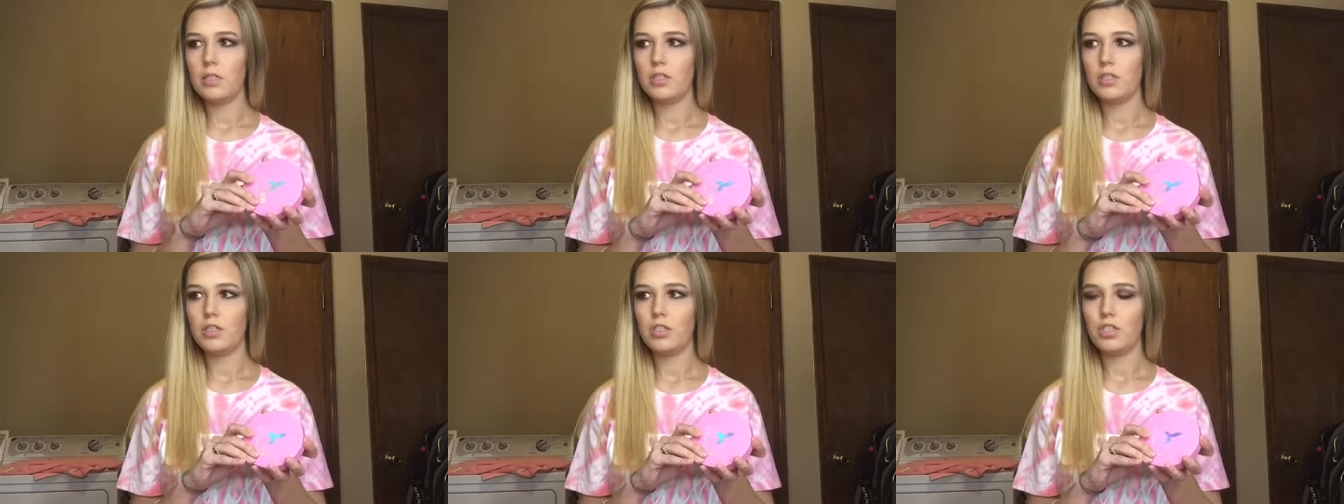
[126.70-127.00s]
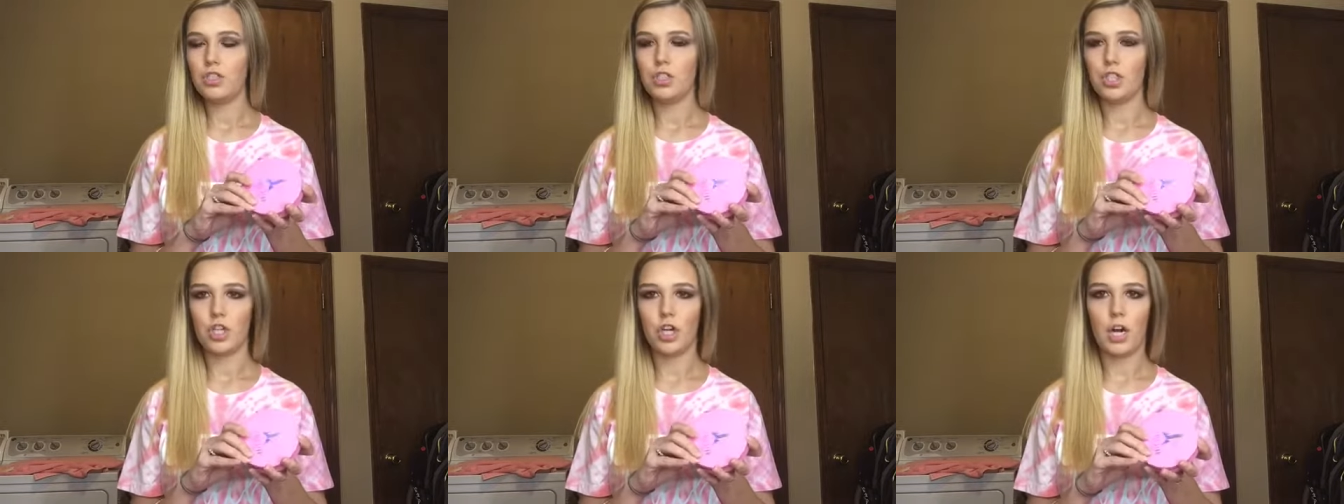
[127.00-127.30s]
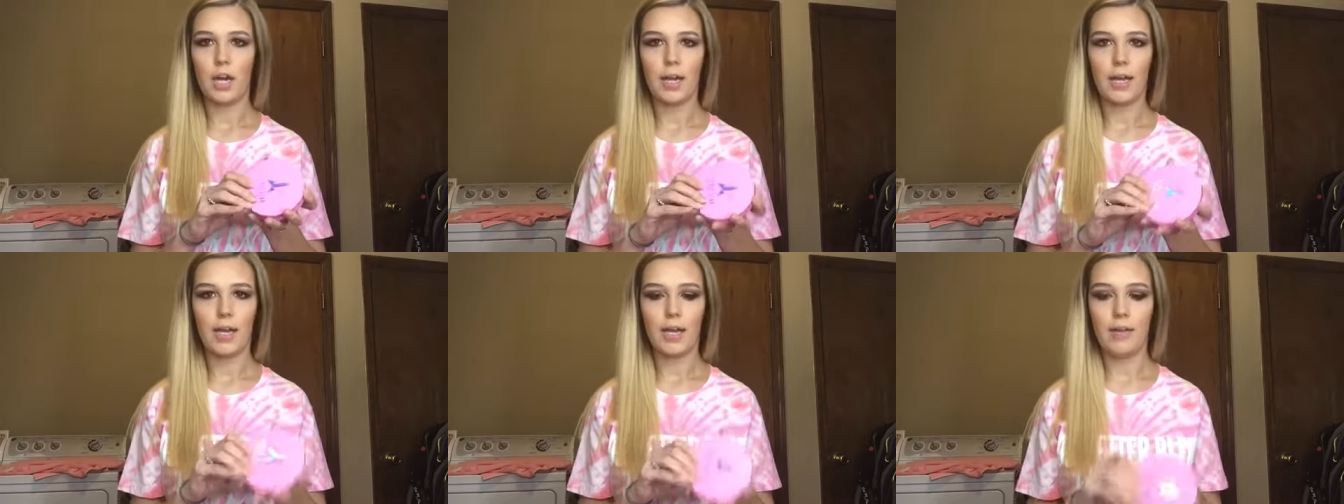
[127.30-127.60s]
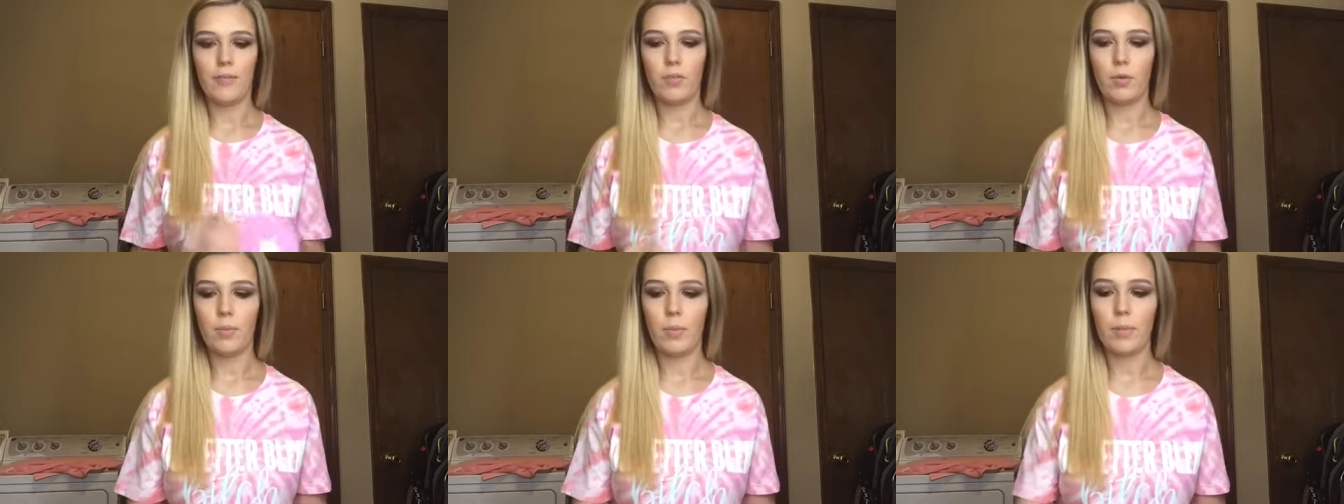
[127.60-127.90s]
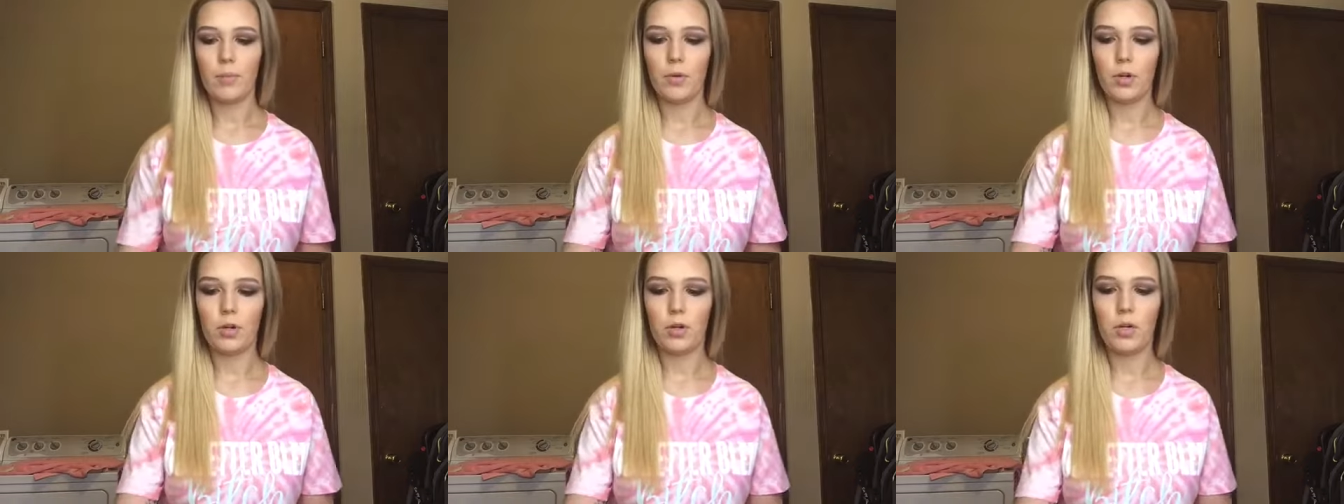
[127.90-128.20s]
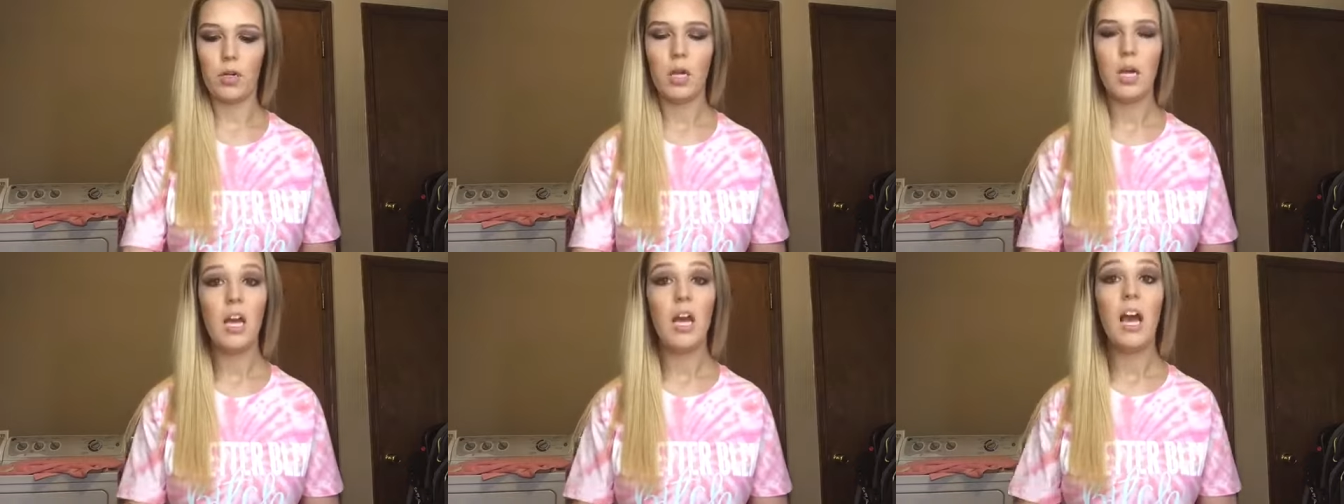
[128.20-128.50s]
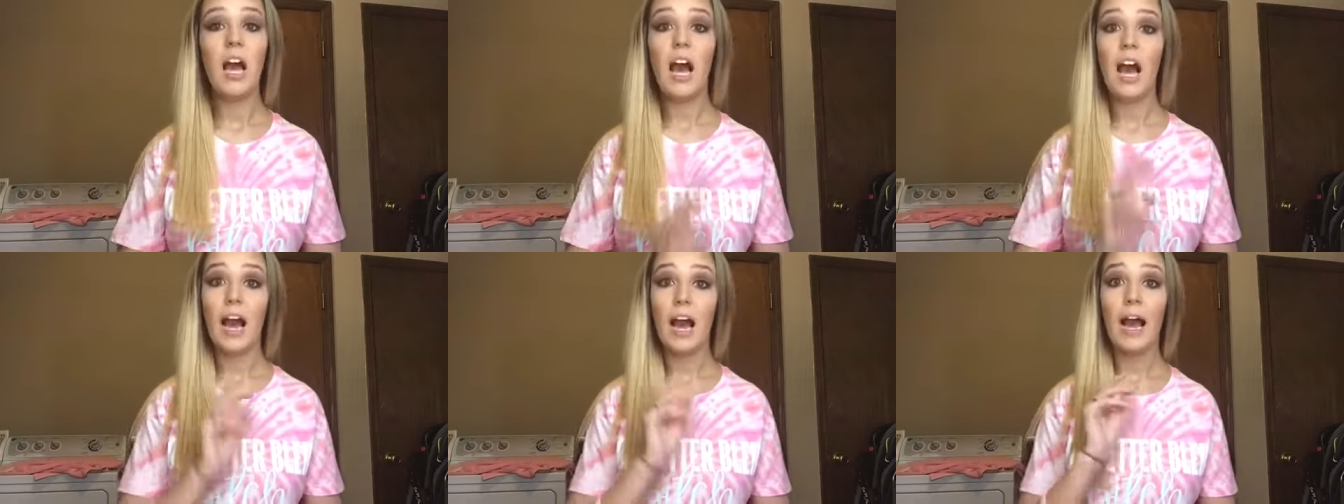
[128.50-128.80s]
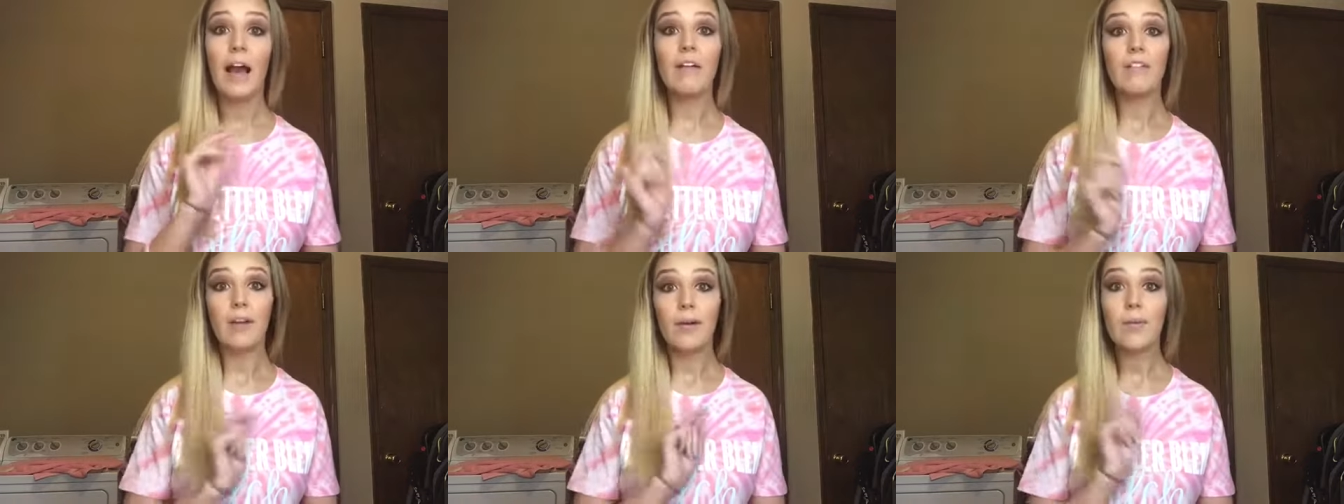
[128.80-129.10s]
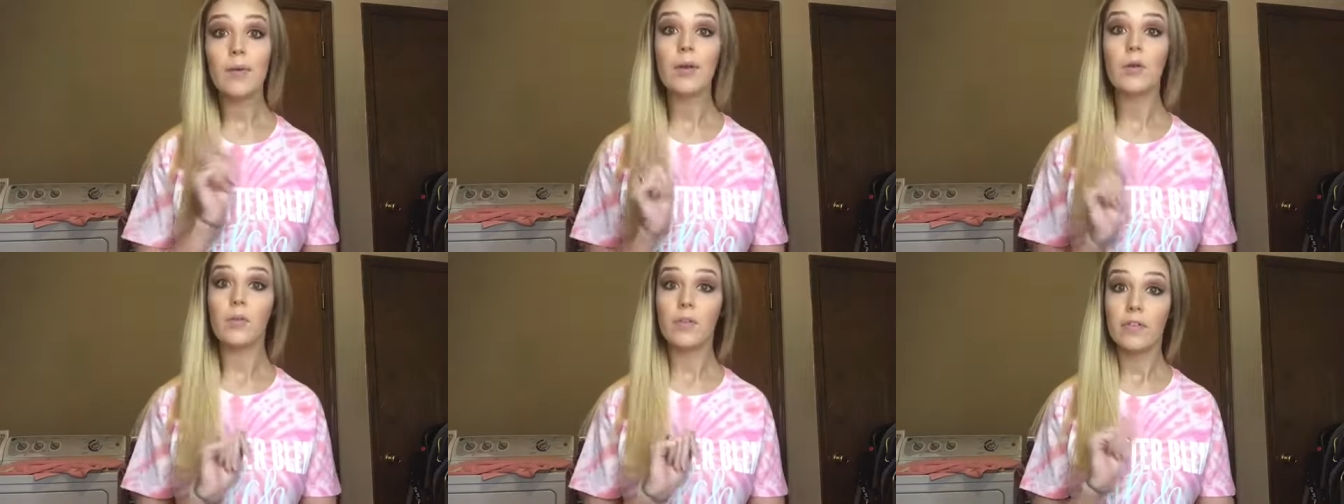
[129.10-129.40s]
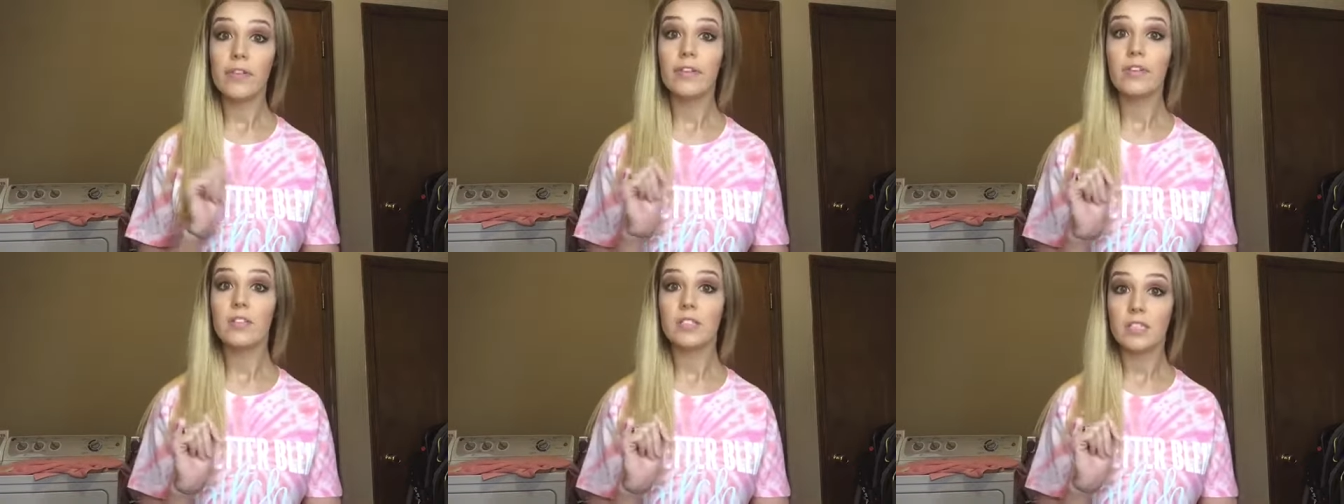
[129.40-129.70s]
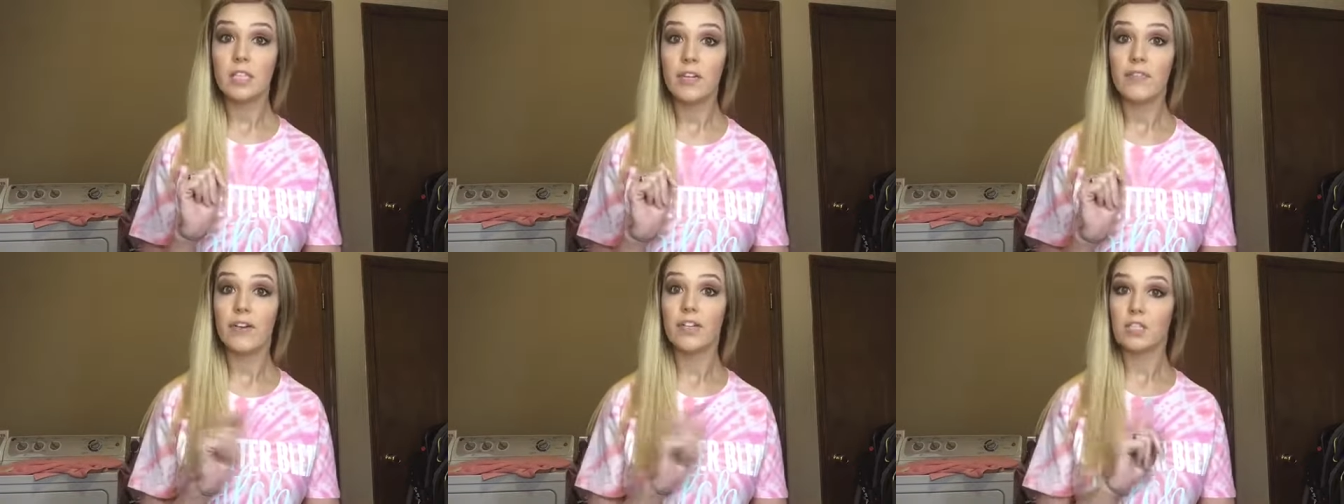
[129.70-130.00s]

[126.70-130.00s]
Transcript: sugar. I can't even remember. If I'm going to review this stuff,